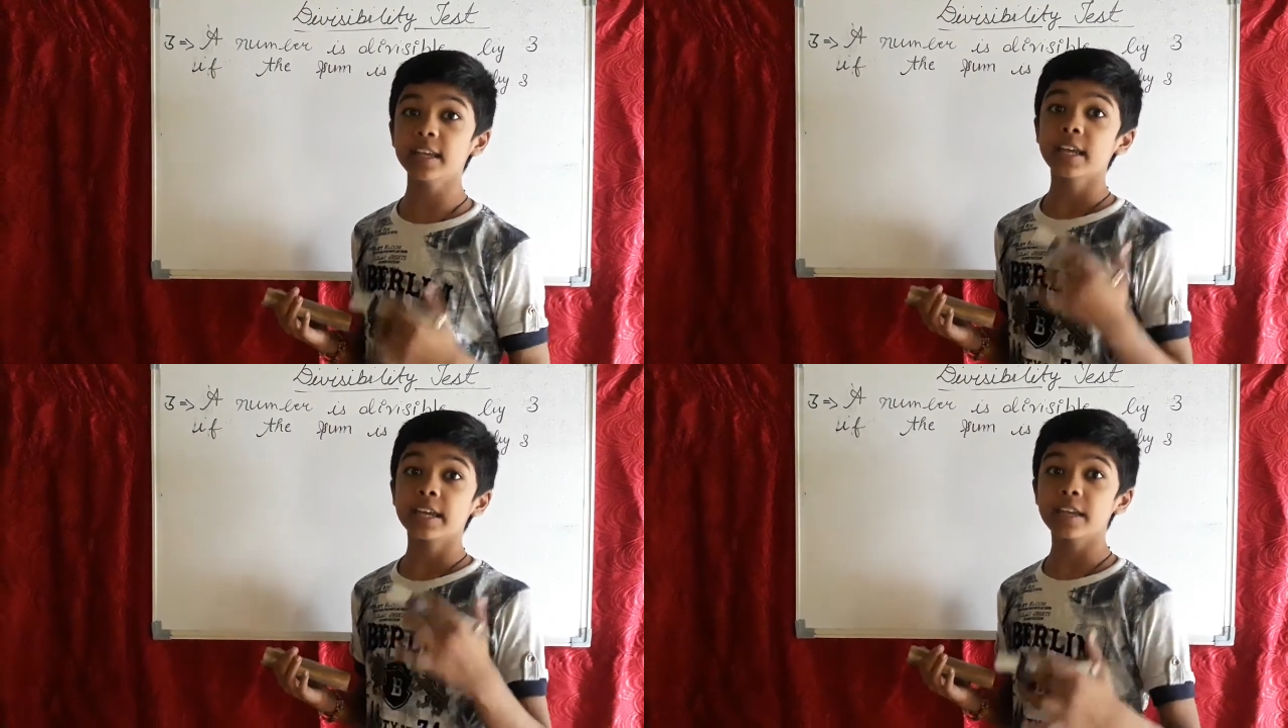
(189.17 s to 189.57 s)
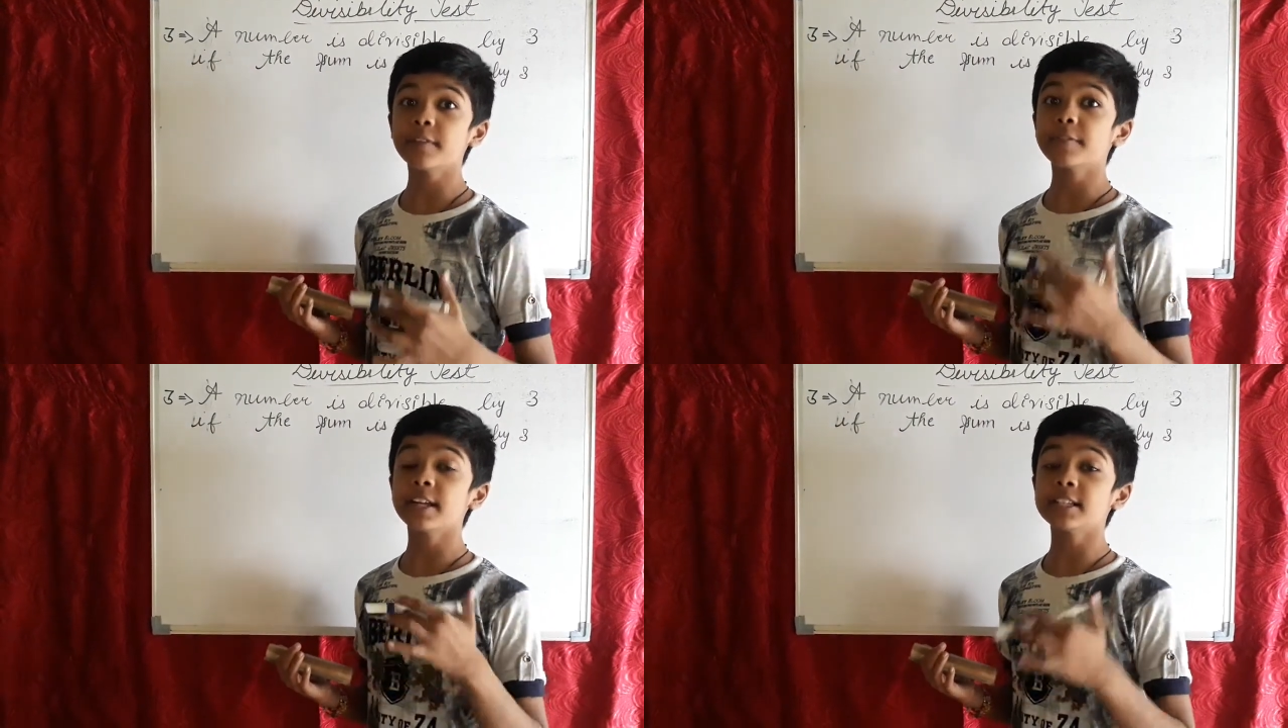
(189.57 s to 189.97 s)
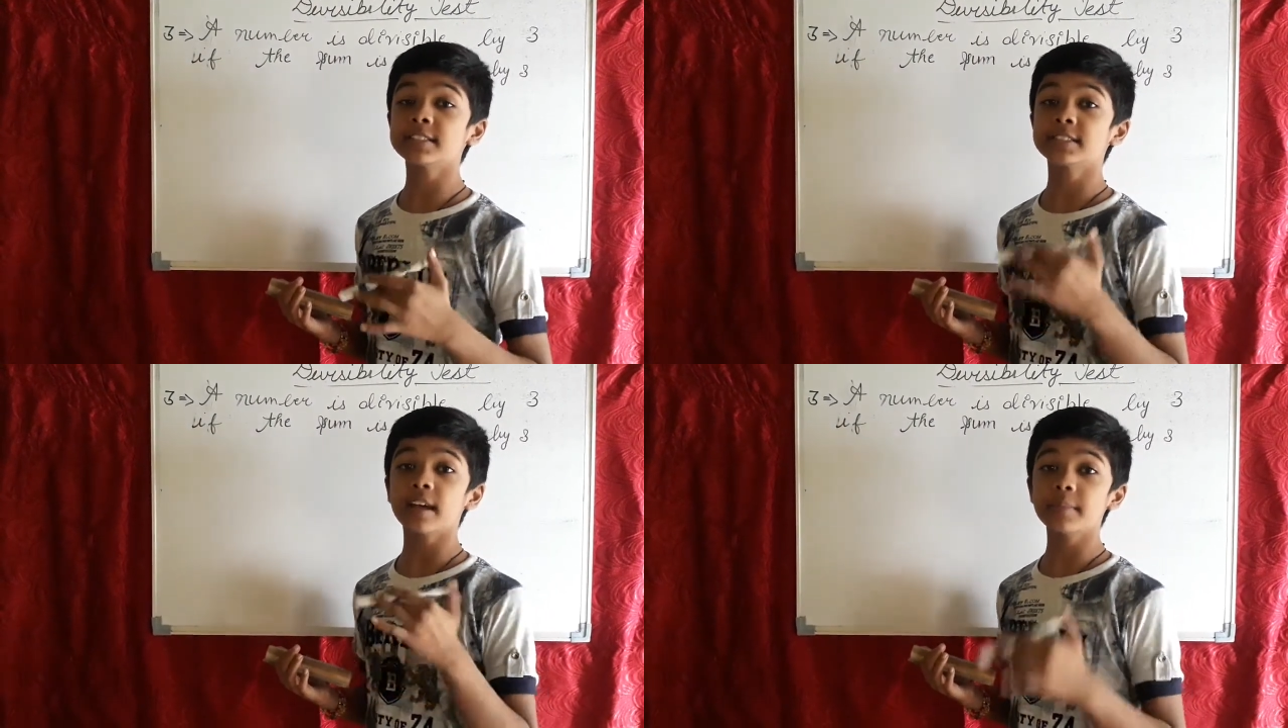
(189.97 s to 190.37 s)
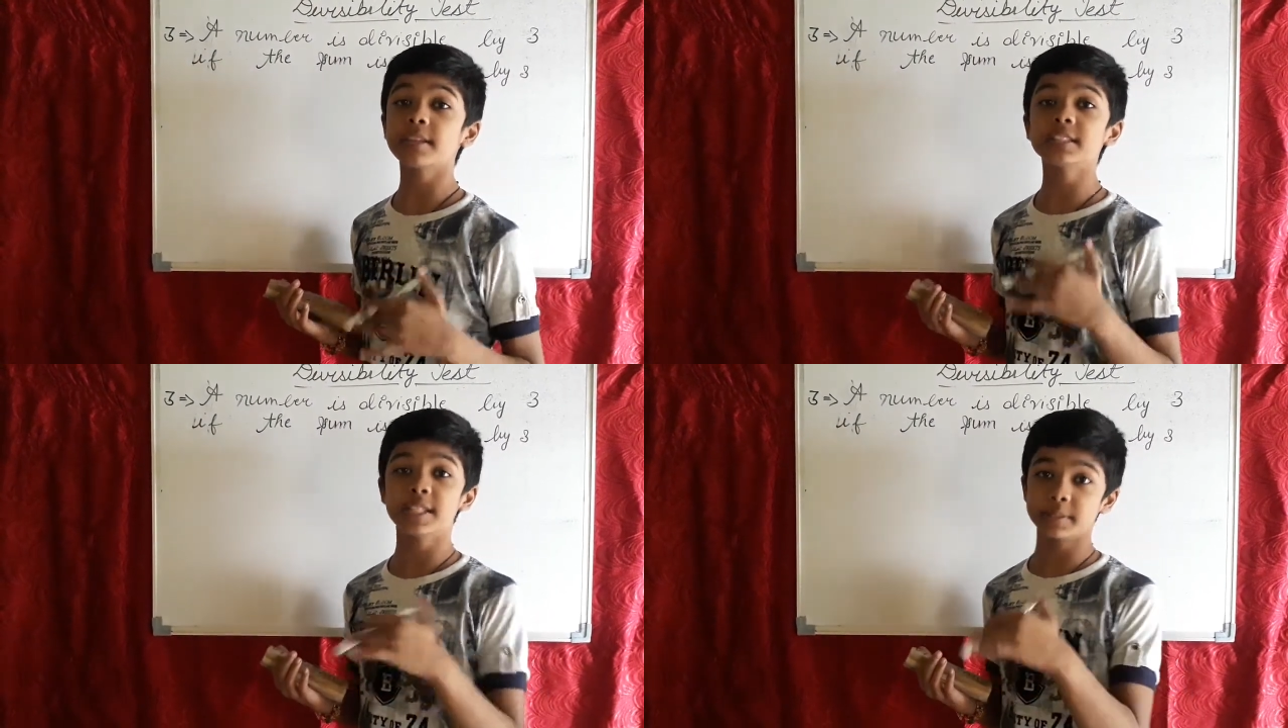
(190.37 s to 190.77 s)
if its sum is
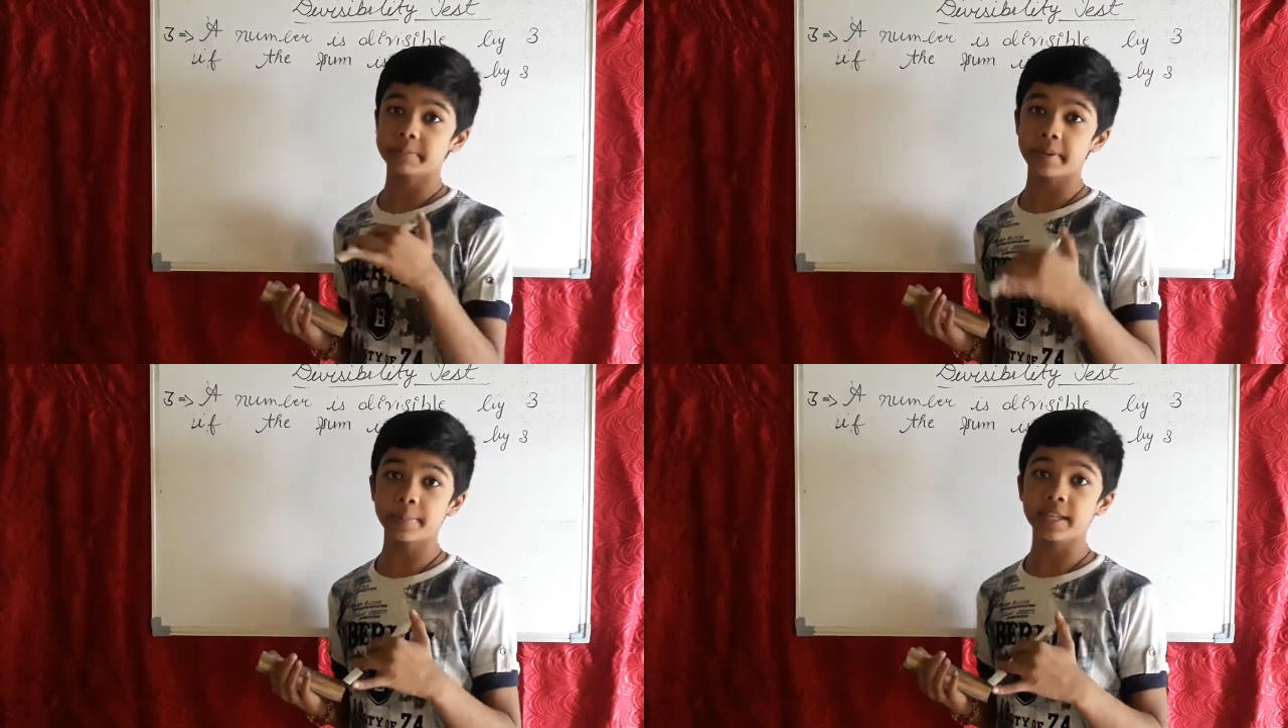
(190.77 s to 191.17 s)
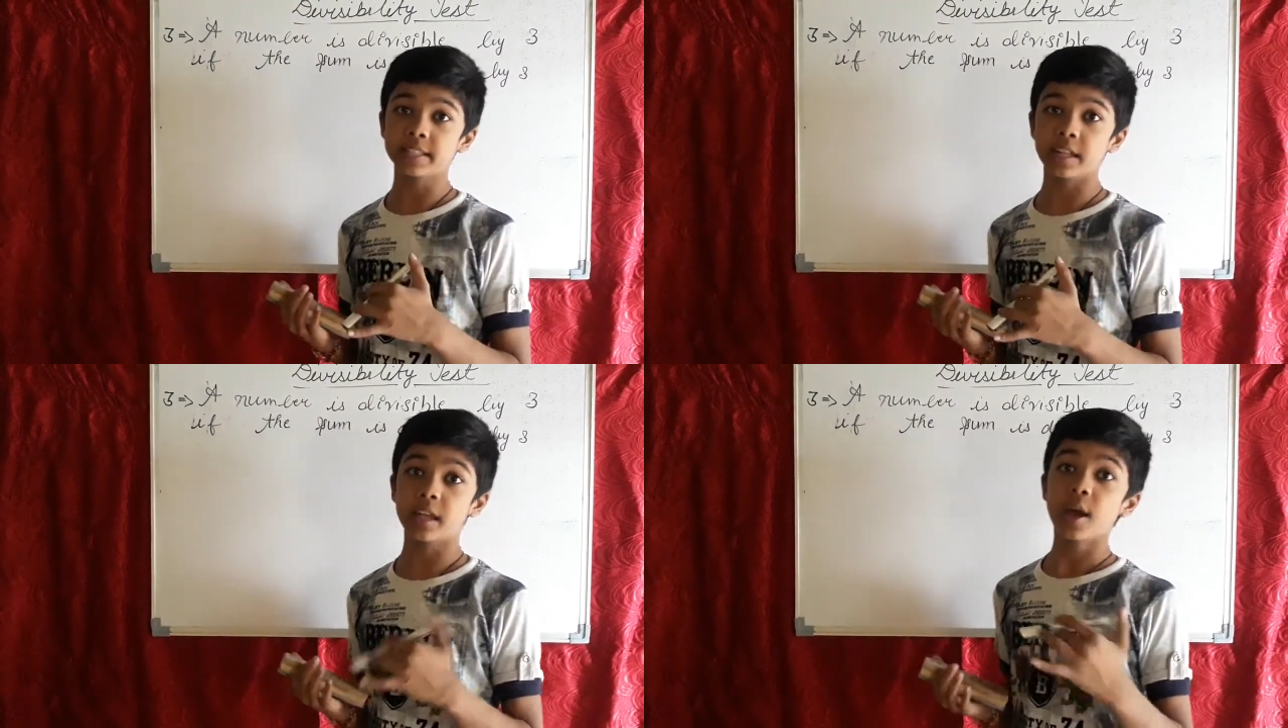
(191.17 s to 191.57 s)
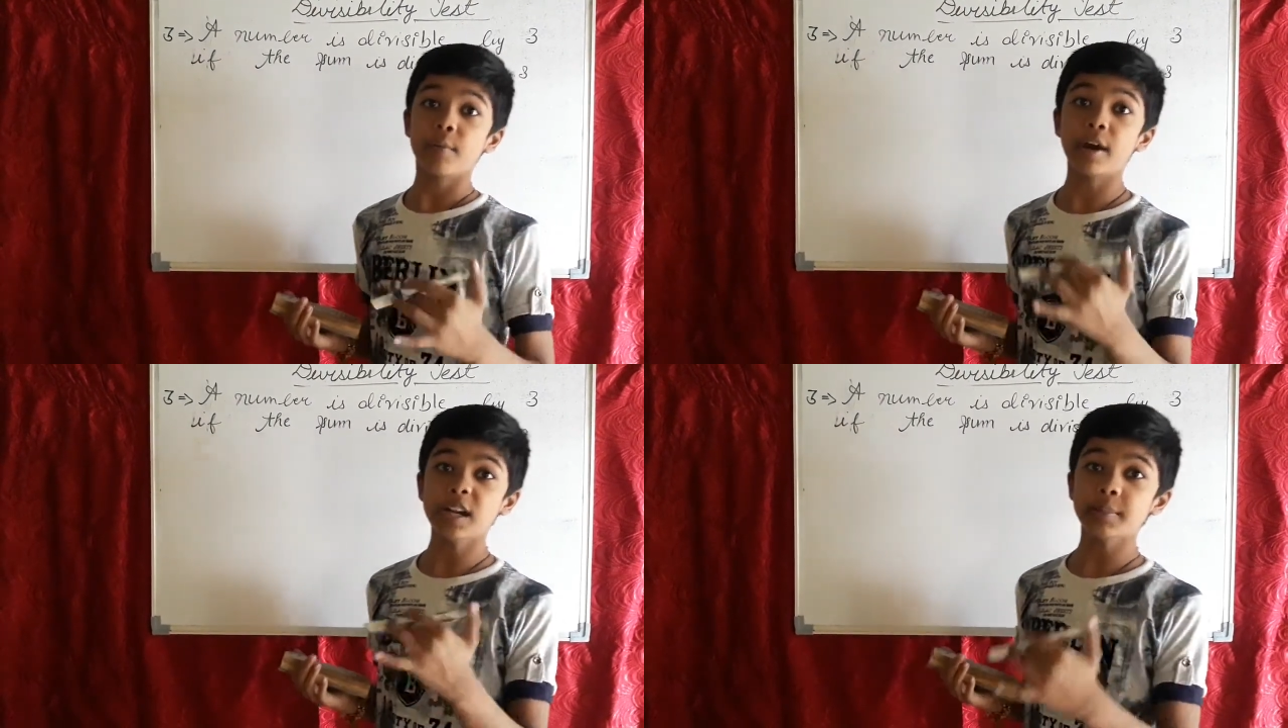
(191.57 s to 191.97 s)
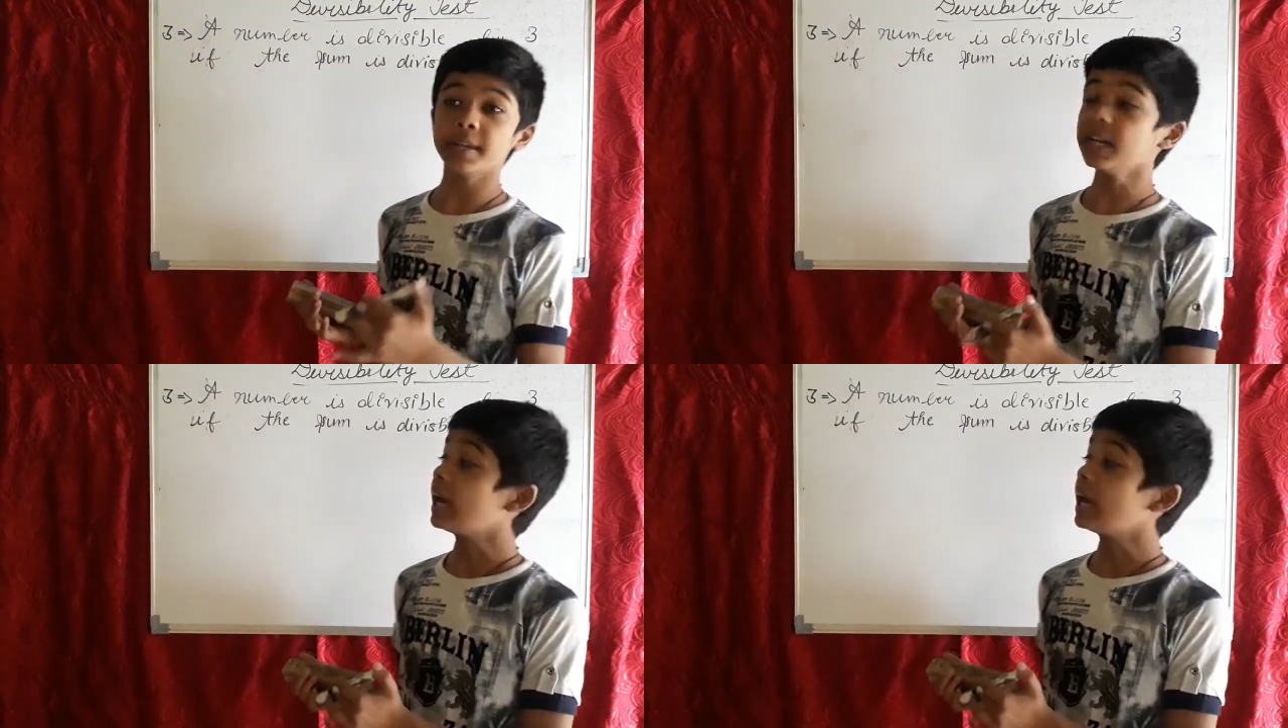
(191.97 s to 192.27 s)
divisible by 3. What do you mean?